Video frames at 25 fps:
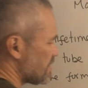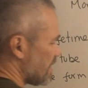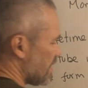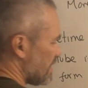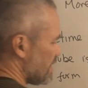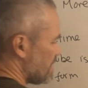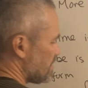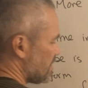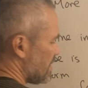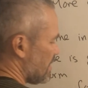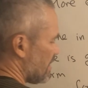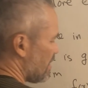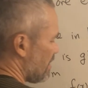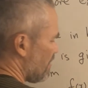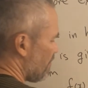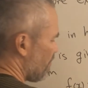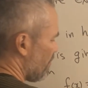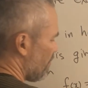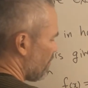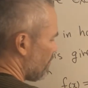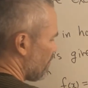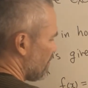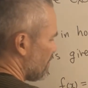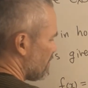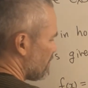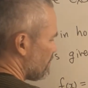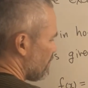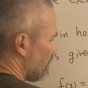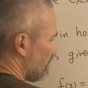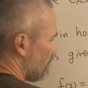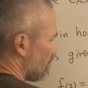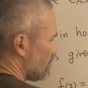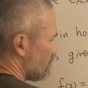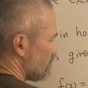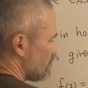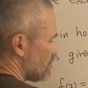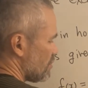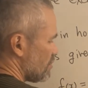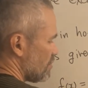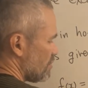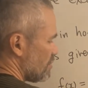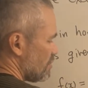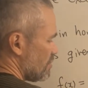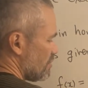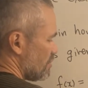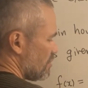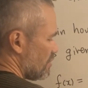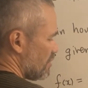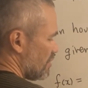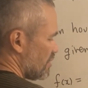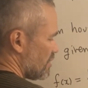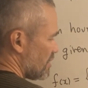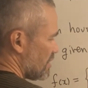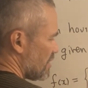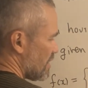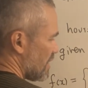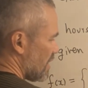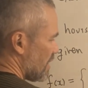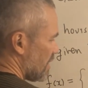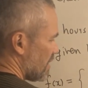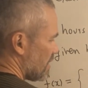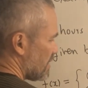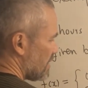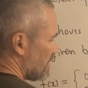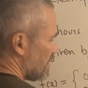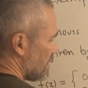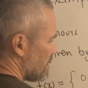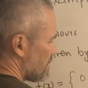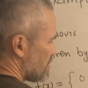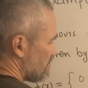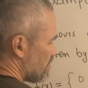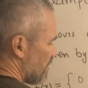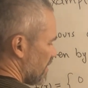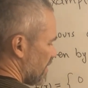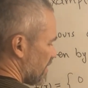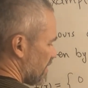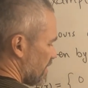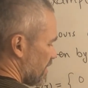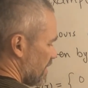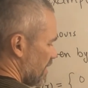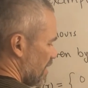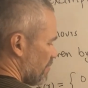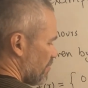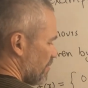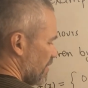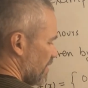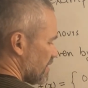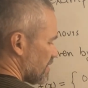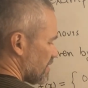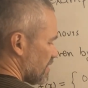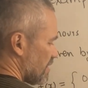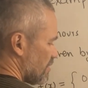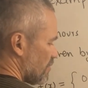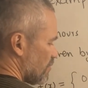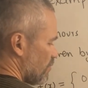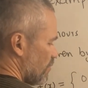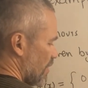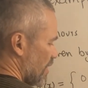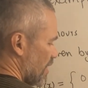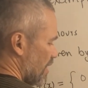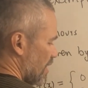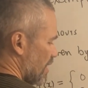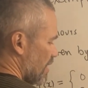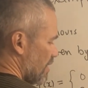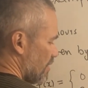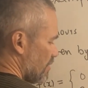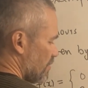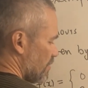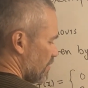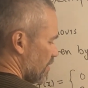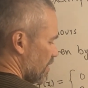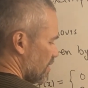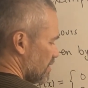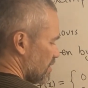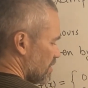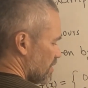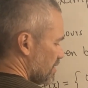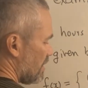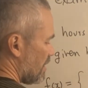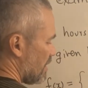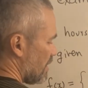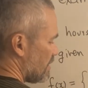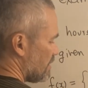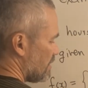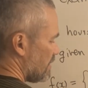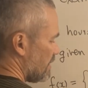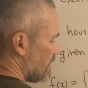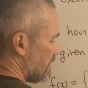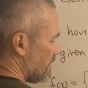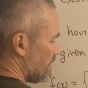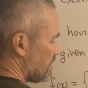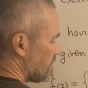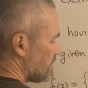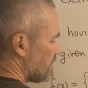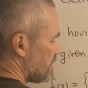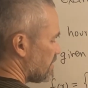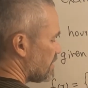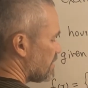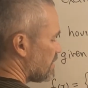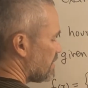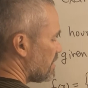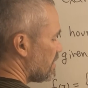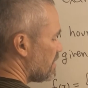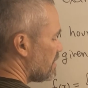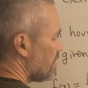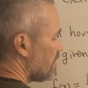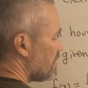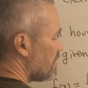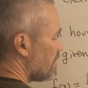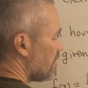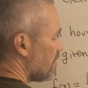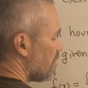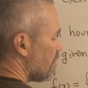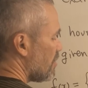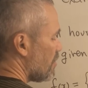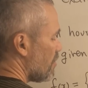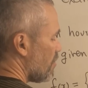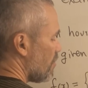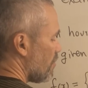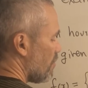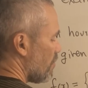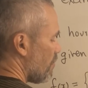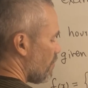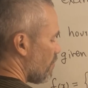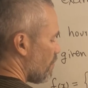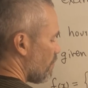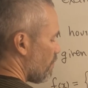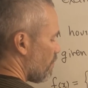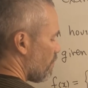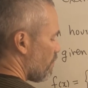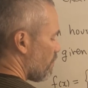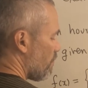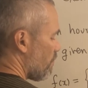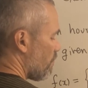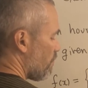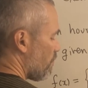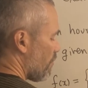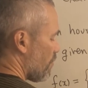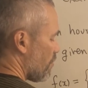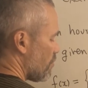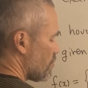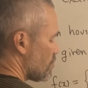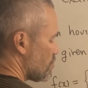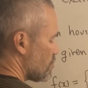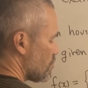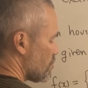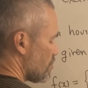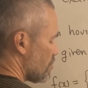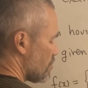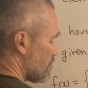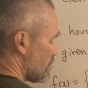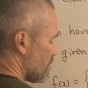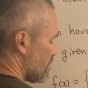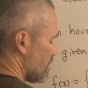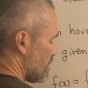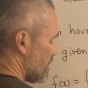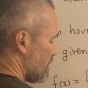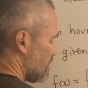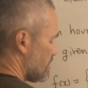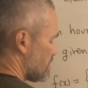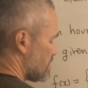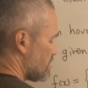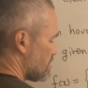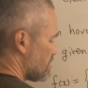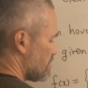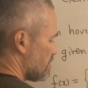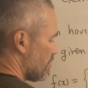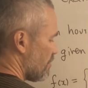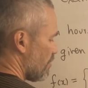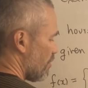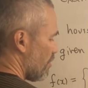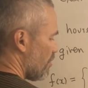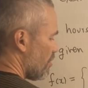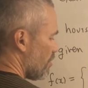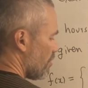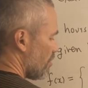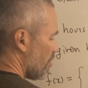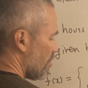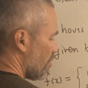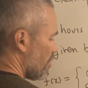case, the graph of this function, notice that the splitting happens at 100 and the density function is 0